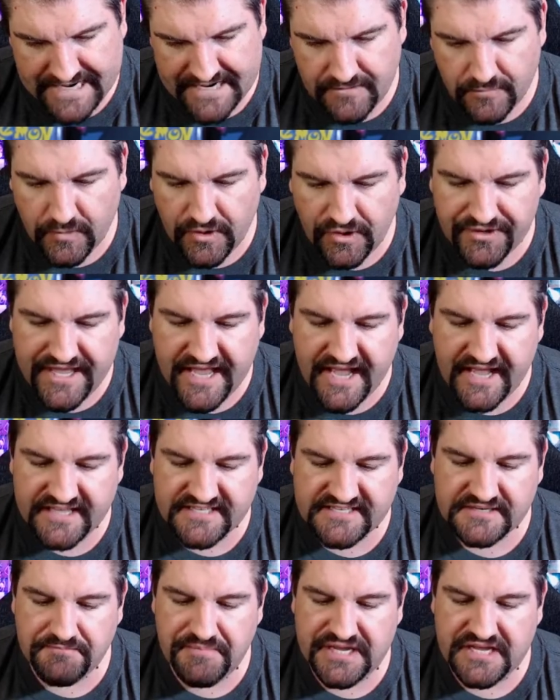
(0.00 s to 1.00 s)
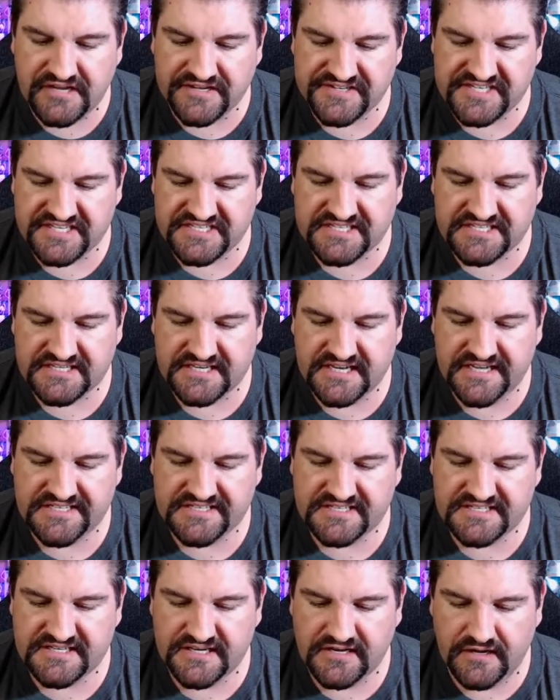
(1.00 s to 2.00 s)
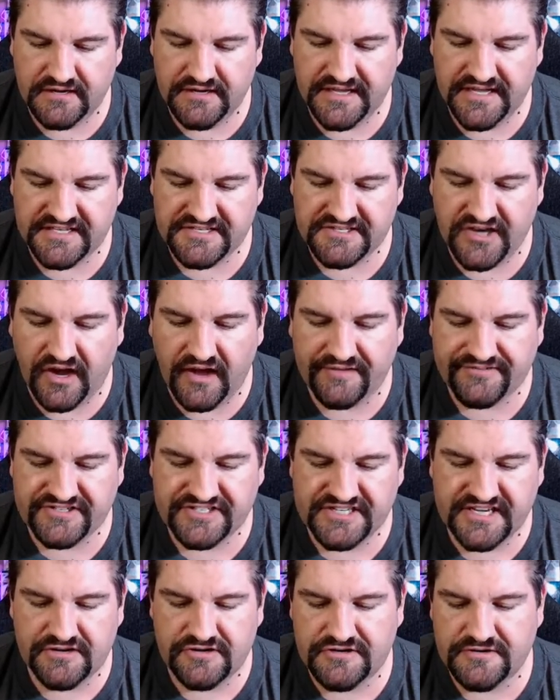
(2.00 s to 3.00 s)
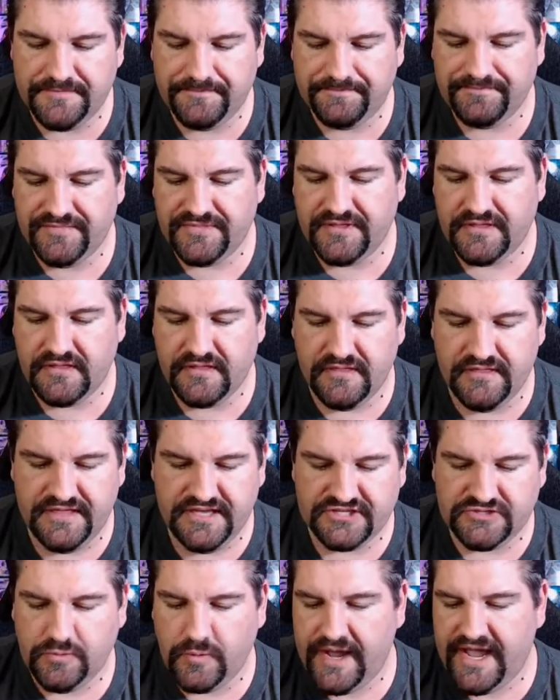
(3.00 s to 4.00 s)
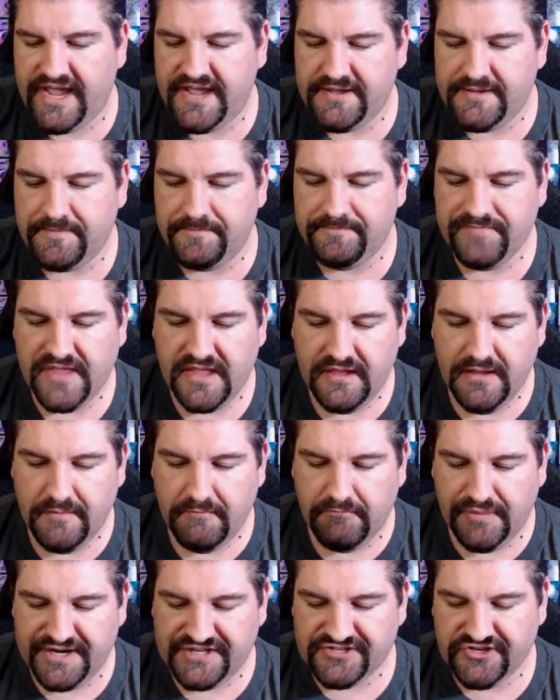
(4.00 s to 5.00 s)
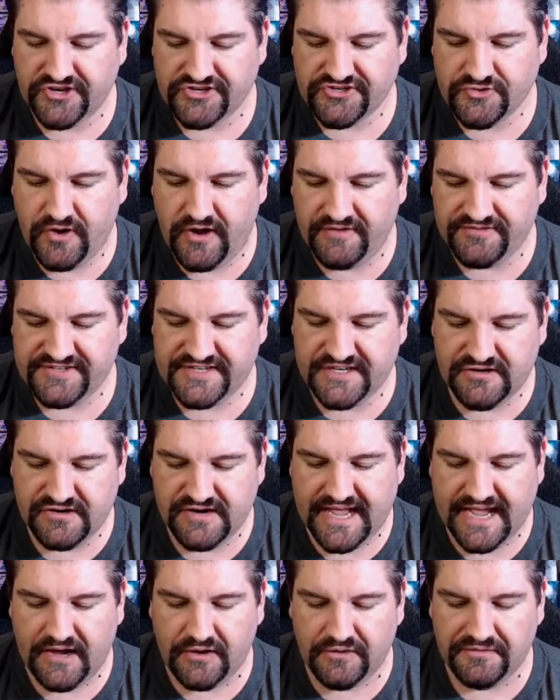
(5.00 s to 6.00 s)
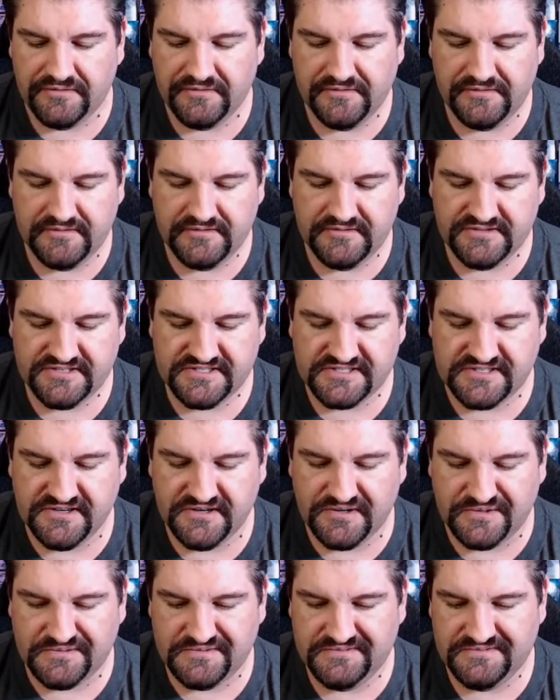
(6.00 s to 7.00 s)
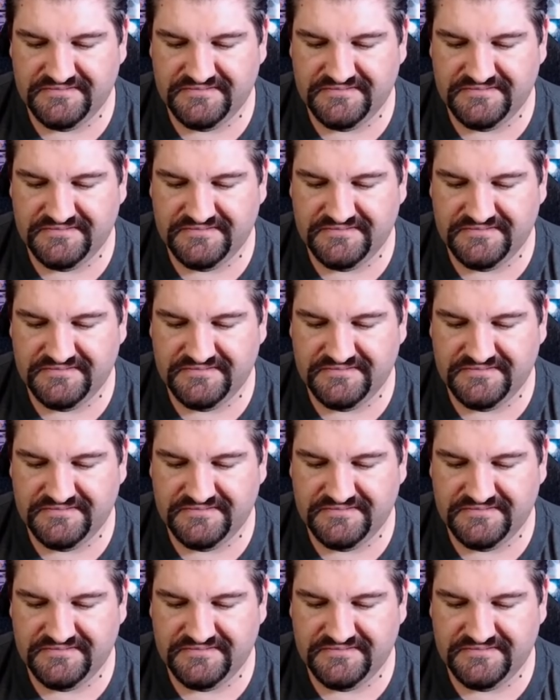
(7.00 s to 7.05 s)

well yeah it's because it's it's it's off center this way, but it's also off center down. So